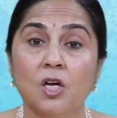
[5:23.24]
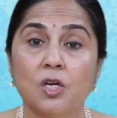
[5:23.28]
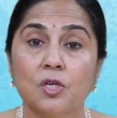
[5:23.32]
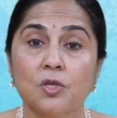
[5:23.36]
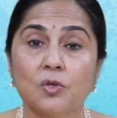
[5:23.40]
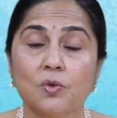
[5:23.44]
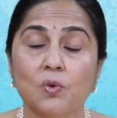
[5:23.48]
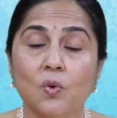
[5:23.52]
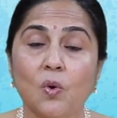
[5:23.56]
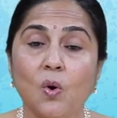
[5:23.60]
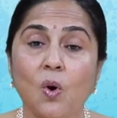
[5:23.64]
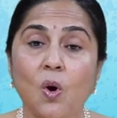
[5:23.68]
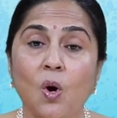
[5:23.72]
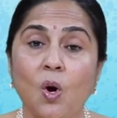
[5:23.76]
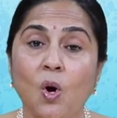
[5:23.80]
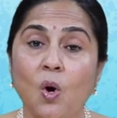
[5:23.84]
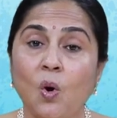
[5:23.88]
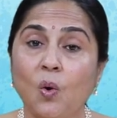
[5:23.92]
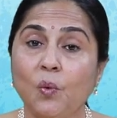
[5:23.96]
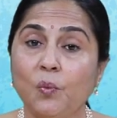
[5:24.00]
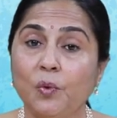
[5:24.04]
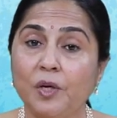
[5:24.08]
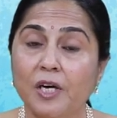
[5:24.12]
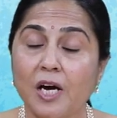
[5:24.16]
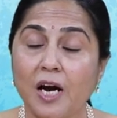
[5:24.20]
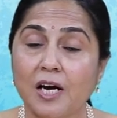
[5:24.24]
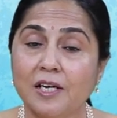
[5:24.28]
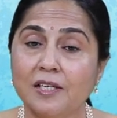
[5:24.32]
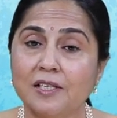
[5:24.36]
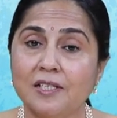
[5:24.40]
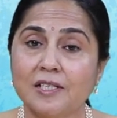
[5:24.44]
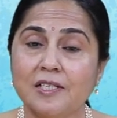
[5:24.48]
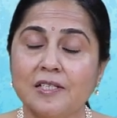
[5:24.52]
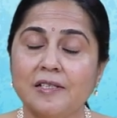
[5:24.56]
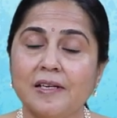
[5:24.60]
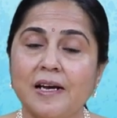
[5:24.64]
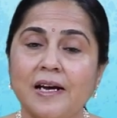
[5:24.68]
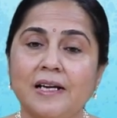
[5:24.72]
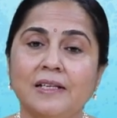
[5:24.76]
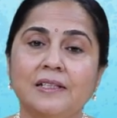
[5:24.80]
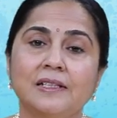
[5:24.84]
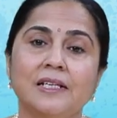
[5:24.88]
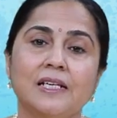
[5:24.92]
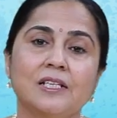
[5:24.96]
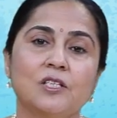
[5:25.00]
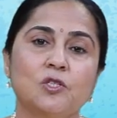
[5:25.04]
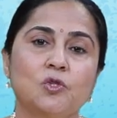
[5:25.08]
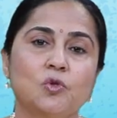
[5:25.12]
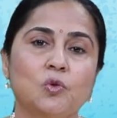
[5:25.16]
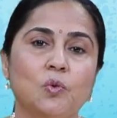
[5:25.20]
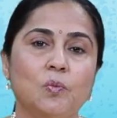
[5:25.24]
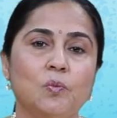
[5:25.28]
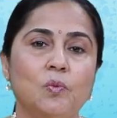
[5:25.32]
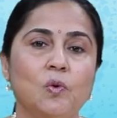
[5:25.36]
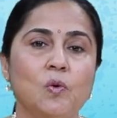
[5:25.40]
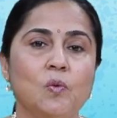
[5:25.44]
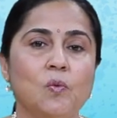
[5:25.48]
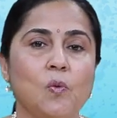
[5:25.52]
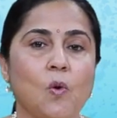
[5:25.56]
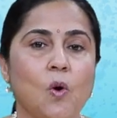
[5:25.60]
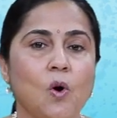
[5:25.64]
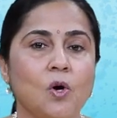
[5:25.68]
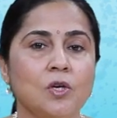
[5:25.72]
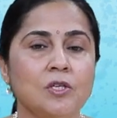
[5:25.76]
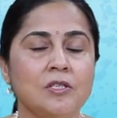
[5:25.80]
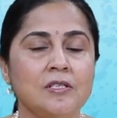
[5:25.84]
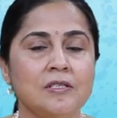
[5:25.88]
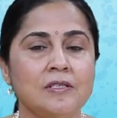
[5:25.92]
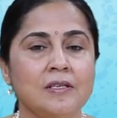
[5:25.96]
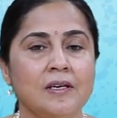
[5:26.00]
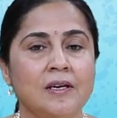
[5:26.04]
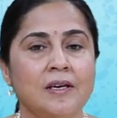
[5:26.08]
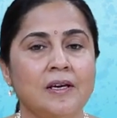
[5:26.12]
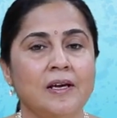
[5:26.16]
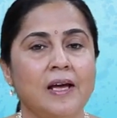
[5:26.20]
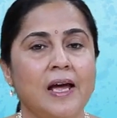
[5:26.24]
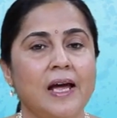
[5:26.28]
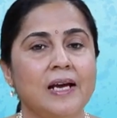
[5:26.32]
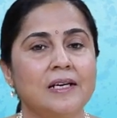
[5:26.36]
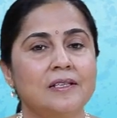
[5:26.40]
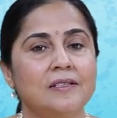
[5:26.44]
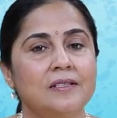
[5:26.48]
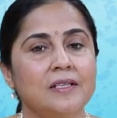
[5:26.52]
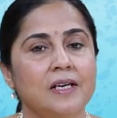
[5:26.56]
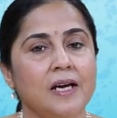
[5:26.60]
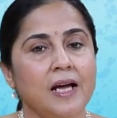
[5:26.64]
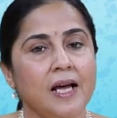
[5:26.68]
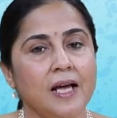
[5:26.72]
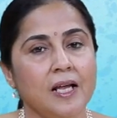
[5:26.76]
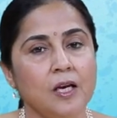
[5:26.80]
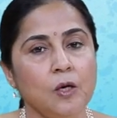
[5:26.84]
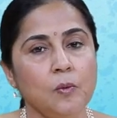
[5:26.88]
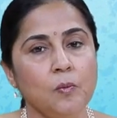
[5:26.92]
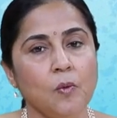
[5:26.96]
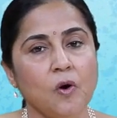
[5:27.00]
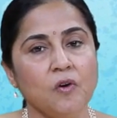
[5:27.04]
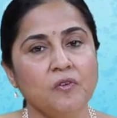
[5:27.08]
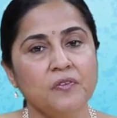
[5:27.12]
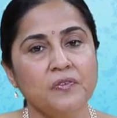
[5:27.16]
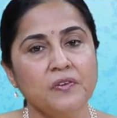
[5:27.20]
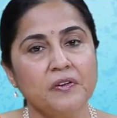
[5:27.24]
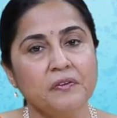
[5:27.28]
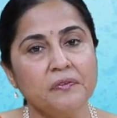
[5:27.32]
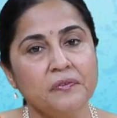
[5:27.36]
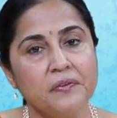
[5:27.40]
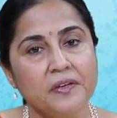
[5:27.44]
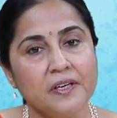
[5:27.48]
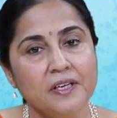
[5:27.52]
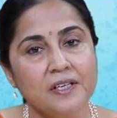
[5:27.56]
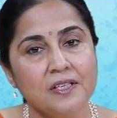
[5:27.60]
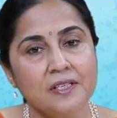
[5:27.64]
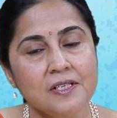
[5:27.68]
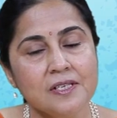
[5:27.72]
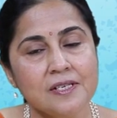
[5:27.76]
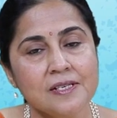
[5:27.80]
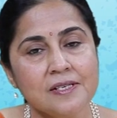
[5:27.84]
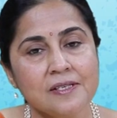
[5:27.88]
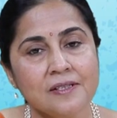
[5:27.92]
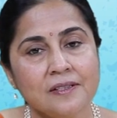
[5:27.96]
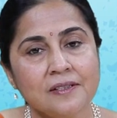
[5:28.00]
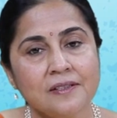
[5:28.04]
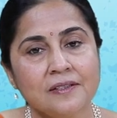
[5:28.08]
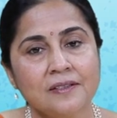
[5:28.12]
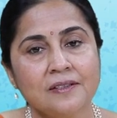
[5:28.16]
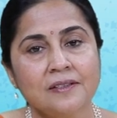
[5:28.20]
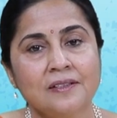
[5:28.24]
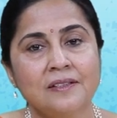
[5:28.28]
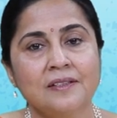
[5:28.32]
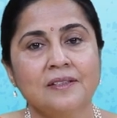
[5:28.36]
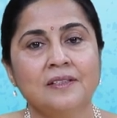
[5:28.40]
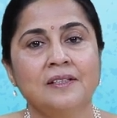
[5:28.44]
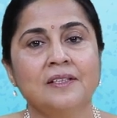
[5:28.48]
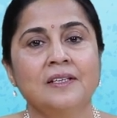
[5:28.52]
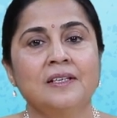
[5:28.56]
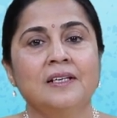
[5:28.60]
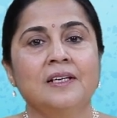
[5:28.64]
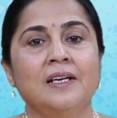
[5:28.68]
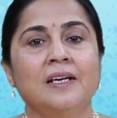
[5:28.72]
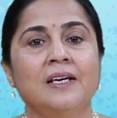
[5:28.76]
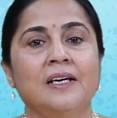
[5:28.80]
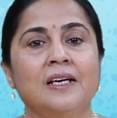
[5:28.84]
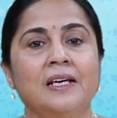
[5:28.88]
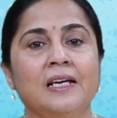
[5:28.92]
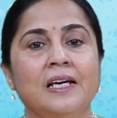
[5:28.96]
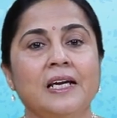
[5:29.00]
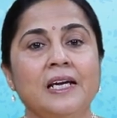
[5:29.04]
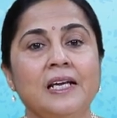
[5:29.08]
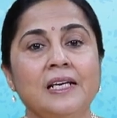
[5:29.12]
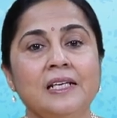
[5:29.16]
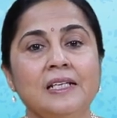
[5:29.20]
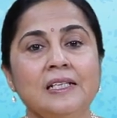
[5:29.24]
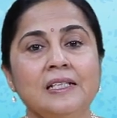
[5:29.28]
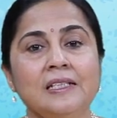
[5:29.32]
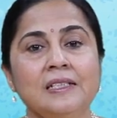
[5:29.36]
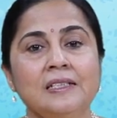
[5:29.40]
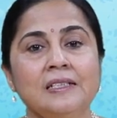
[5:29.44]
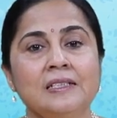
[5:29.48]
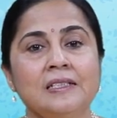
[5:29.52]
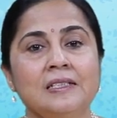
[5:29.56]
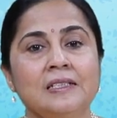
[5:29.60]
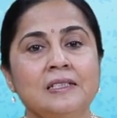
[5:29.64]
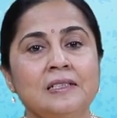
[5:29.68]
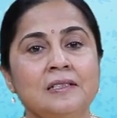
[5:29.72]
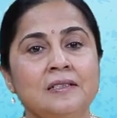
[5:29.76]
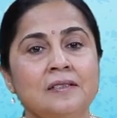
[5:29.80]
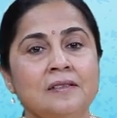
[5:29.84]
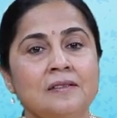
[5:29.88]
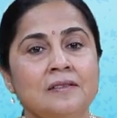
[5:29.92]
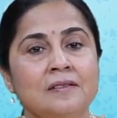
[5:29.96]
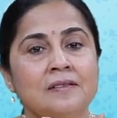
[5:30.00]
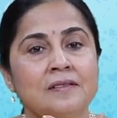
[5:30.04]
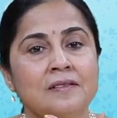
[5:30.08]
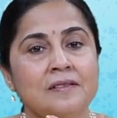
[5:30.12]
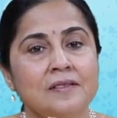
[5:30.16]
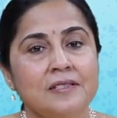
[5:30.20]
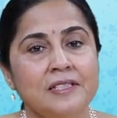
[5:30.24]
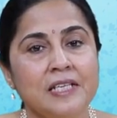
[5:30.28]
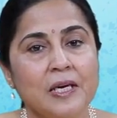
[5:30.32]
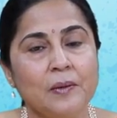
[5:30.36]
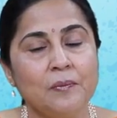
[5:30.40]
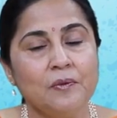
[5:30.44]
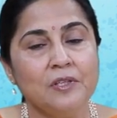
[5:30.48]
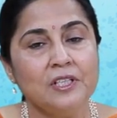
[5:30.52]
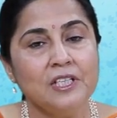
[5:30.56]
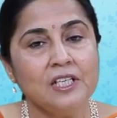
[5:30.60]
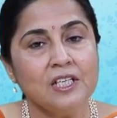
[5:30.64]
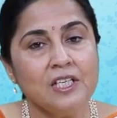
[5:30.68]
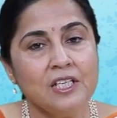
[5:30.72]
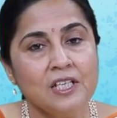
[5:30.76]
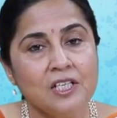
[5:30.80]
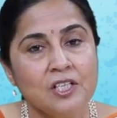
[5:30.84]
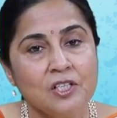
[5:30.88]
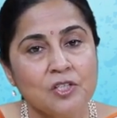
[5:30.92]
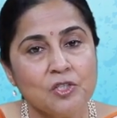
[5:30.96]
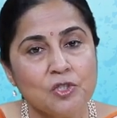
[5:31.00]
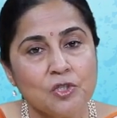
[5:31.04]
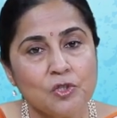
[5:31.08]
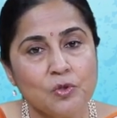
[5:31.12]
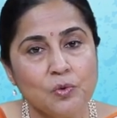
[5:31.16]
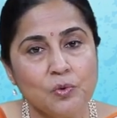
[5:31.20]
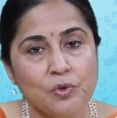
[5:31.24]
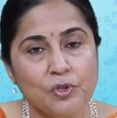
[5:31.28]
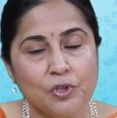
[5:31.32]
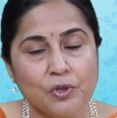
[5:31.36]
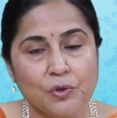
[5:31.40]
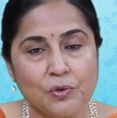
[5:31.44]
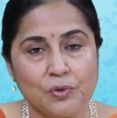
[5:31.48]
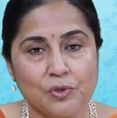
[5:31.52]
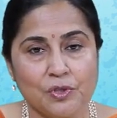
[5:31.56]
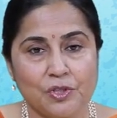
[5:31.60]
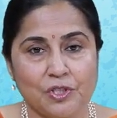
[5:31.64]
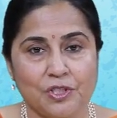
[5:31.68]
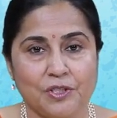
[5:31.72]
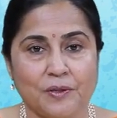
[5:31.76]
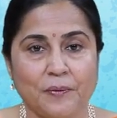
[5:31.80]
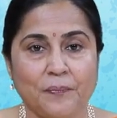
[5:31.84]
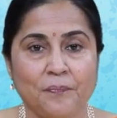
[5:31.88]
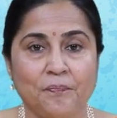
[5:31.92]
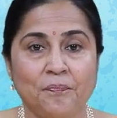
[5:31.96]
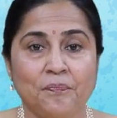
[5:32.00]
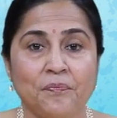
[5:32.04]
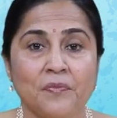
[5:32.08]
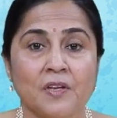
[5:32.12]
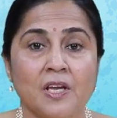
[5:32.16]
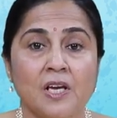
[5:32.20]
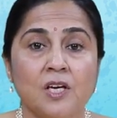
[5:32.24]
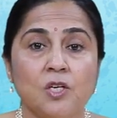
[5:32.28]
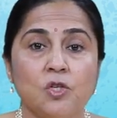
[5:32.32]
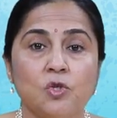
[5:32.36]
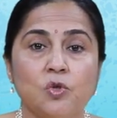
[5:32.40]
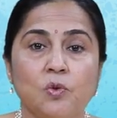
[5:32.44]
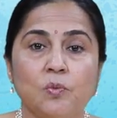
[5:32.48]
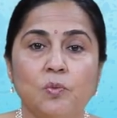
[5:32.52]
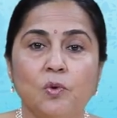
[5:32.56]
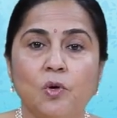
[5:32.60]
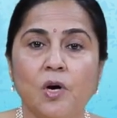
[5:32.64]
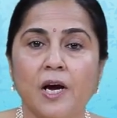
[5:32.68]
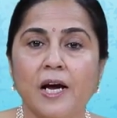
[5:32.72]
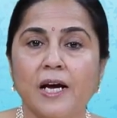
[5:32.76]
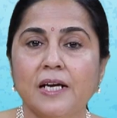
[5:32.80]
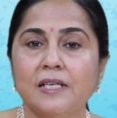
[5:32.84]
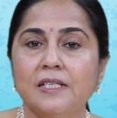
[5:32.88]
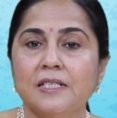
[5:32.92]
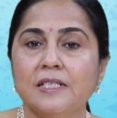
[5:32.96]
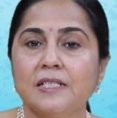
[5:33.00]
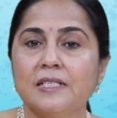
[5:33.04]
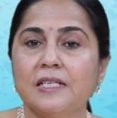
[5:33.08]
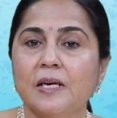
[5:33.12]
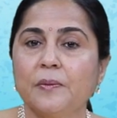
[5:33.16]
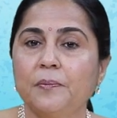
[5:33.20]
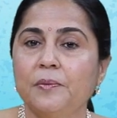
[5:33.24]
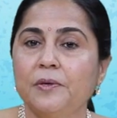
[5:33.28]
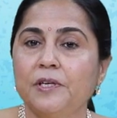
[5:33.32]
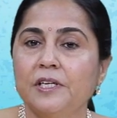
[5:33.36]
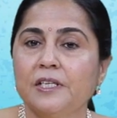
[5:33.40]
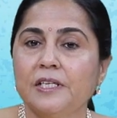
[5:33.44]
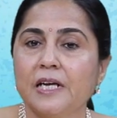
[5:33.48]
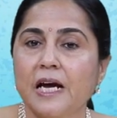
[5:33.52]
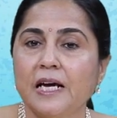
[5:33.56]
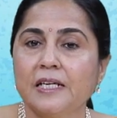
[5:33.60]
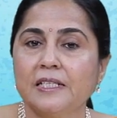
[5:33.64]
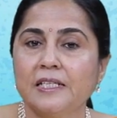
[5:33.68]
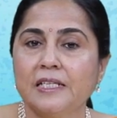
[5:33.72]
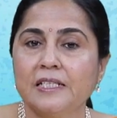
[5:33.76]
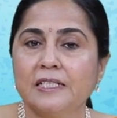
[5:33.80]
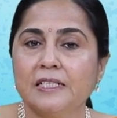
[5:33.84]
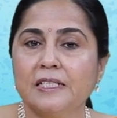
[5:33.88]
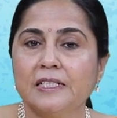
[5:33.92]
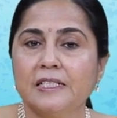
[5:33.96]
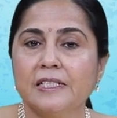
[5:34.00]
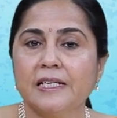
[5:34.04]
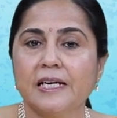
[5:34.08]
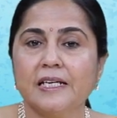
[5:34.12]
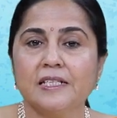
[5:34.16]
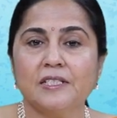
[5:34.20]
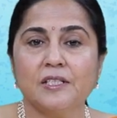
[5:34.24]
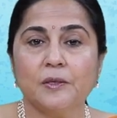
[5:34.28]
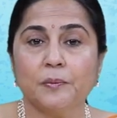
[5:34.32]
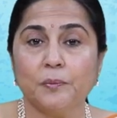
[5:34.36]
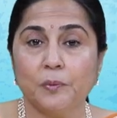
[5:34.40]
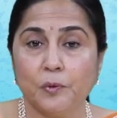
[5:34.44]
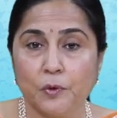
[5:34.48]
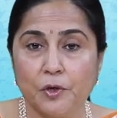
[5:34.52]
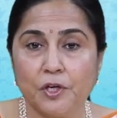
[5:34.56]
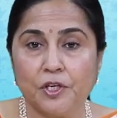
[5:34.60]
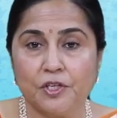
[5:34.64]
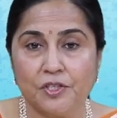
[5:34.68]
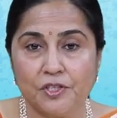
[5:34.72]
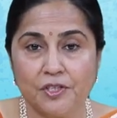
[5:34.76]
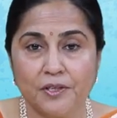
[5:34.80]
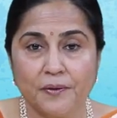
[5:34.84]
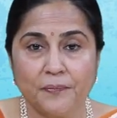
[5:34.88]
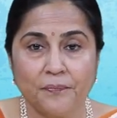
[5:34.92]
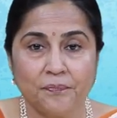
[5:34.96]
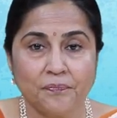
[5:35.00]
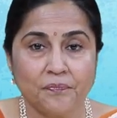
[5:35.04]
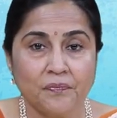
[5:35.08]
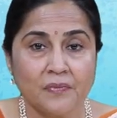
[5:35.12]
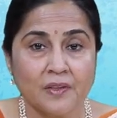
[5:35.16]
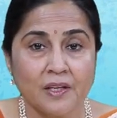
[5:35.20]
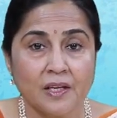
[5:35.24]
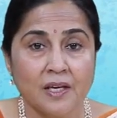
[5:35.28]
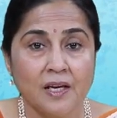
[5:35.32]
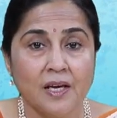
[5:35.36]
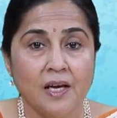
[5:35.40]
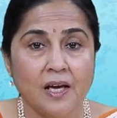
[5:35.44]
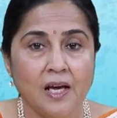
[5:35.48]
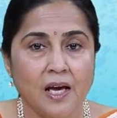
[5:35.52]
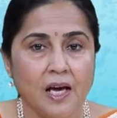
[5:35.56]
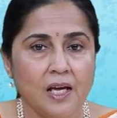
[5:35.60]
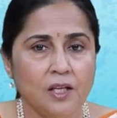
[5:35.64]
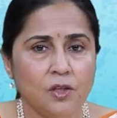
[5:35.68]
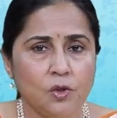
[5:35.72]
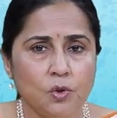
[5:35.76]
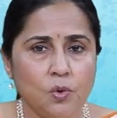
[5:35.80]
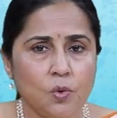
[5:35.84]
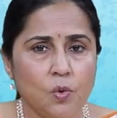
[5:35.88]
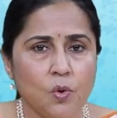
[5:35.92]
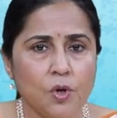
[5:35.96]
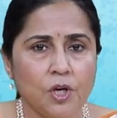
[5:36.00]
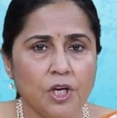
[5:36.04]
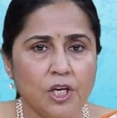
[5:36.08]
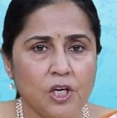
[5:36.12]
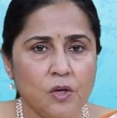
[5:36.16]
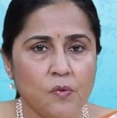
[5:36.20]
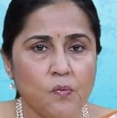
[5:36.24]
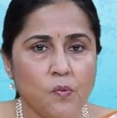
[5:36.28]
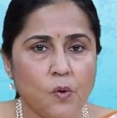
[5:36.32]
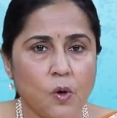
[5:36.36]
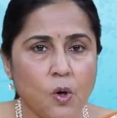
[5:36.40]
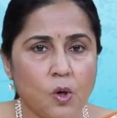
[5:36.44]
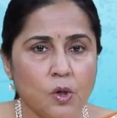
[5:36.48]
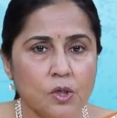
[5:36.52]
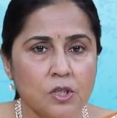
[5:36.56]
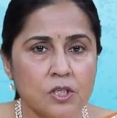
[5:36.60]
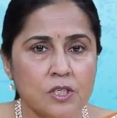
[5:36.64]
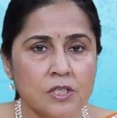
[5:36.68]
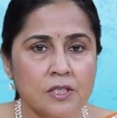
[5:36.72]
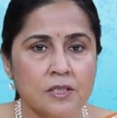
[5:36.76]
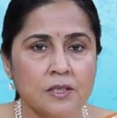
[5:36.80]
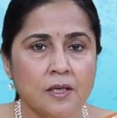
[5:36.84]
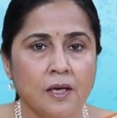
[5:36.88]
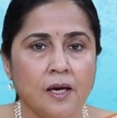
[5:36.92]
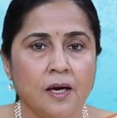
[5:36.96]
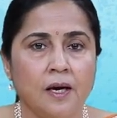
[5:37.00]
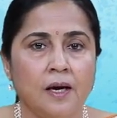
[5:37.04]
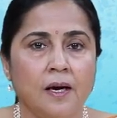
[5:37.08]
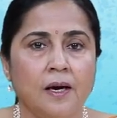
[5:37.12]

So we understand that Subbu was at the helm of affairs in Gemini Studios. Subbu had a separate identity as a poet, and though he was